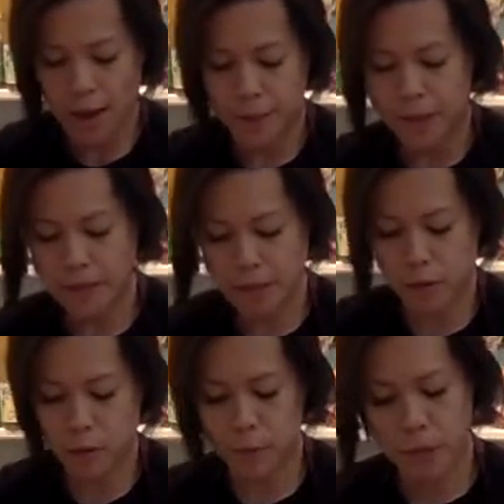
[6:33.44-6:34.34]
because it
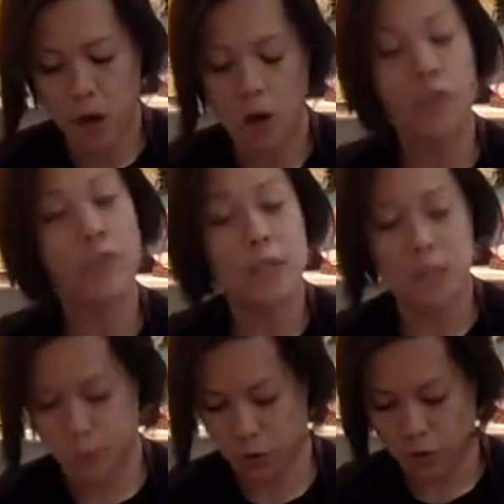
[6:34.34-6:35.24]
will be on
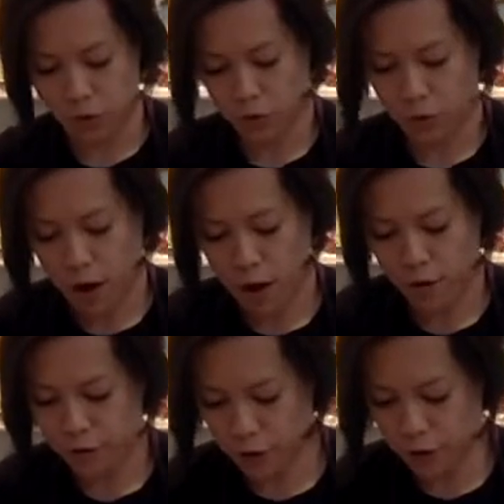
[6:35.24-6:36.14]
Facebook
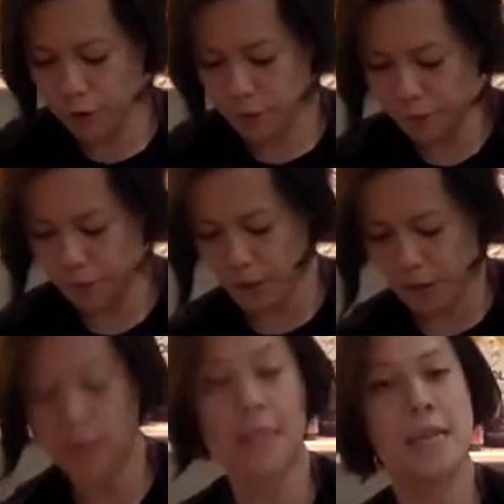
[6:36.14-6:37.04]
forever
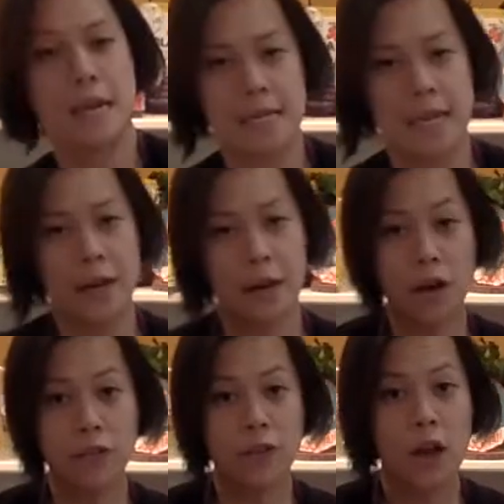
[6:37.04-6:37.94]
unless I take it
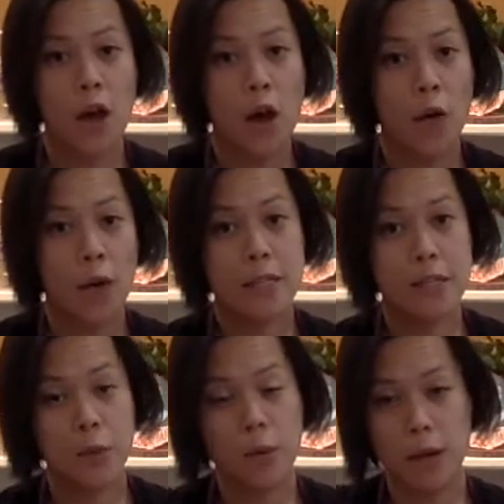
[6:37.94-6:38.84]
off. Okay,
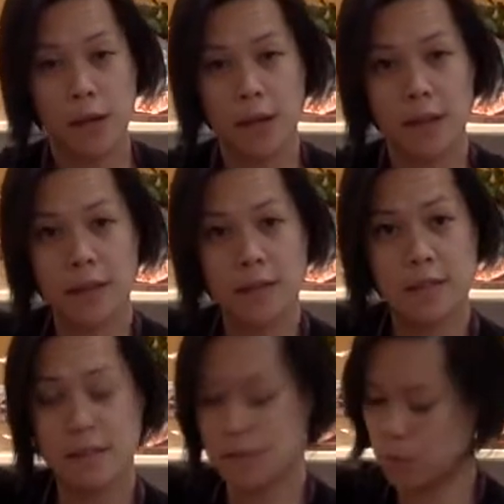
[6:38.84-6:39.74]
so this
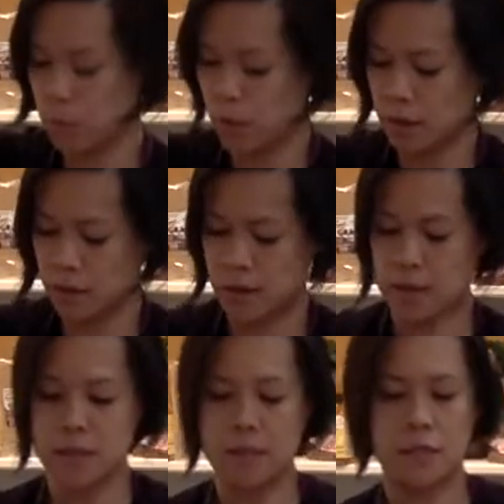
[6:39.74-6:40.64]
is what the
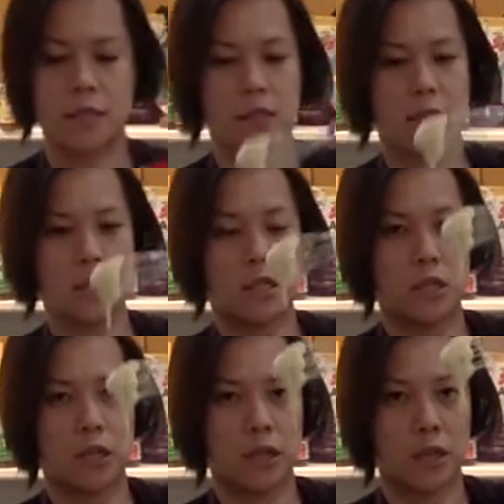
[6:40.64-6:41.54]

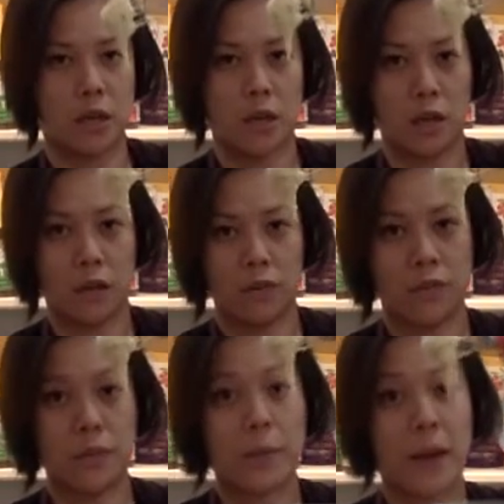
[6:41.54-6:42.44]
consistency of
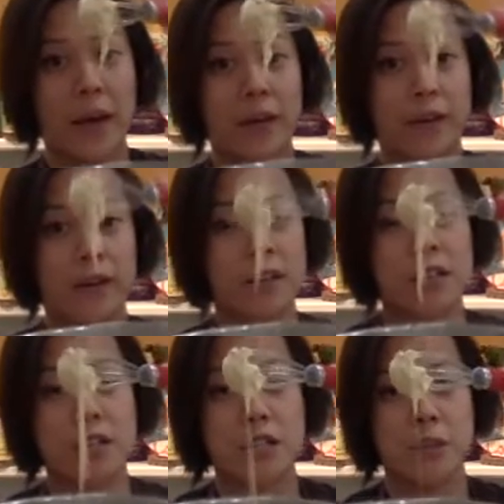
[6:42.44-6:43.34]
the batter
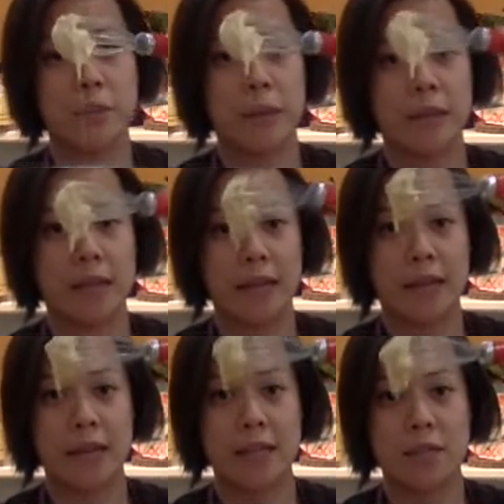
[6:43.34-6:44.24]
should be
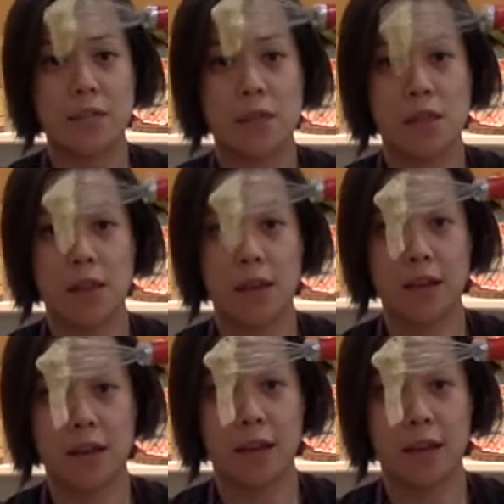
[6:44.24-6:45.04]
like. It's thick